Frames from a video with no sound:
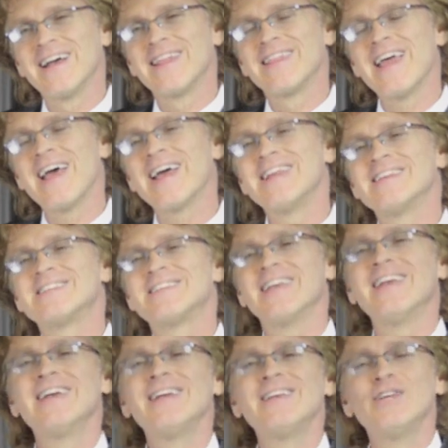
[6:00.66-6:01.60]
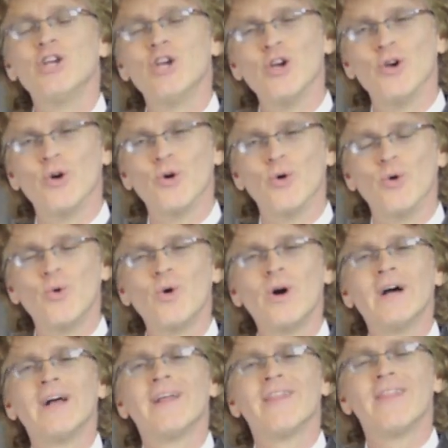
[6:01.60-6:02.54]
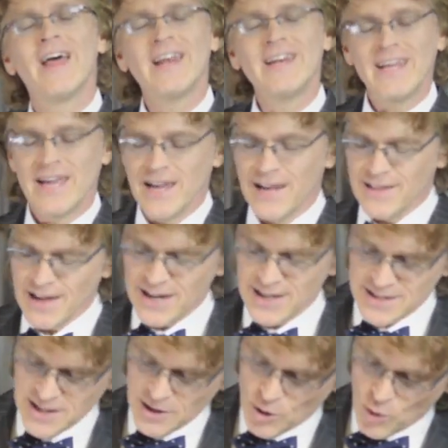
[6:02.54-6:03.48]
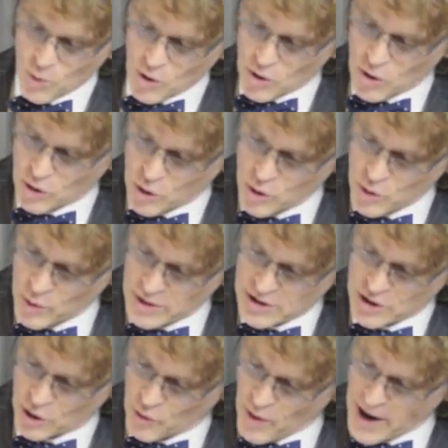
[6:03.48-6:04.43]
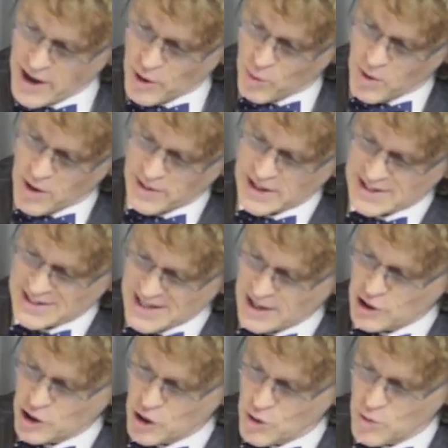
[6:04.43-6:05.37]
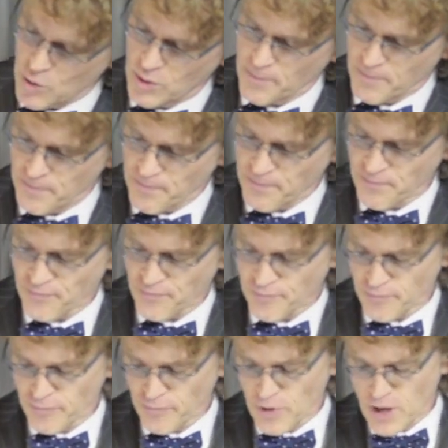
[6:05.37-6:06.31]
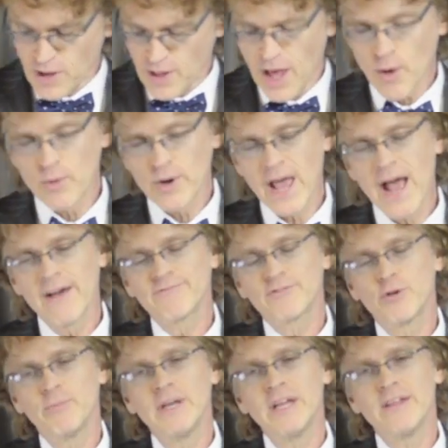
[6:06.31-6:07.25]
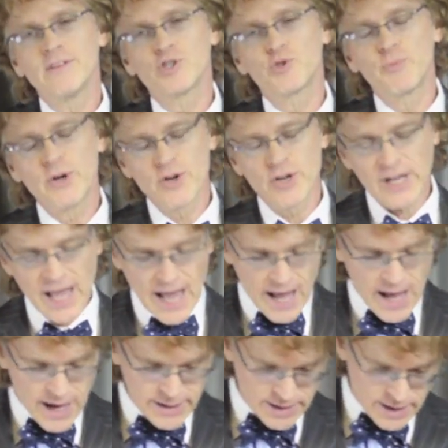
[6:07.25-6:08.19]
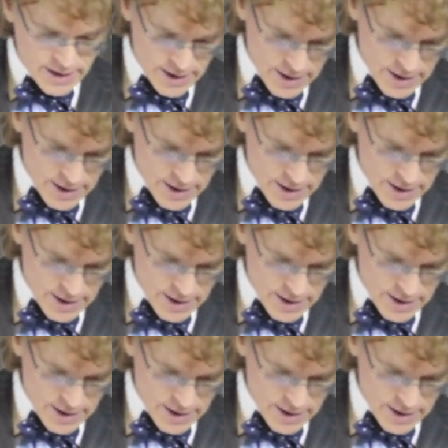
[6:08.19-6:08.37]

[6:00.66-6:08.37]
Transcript: that is in you than he that is in the world who is the greater one that's in you that would have to be the Spirit of God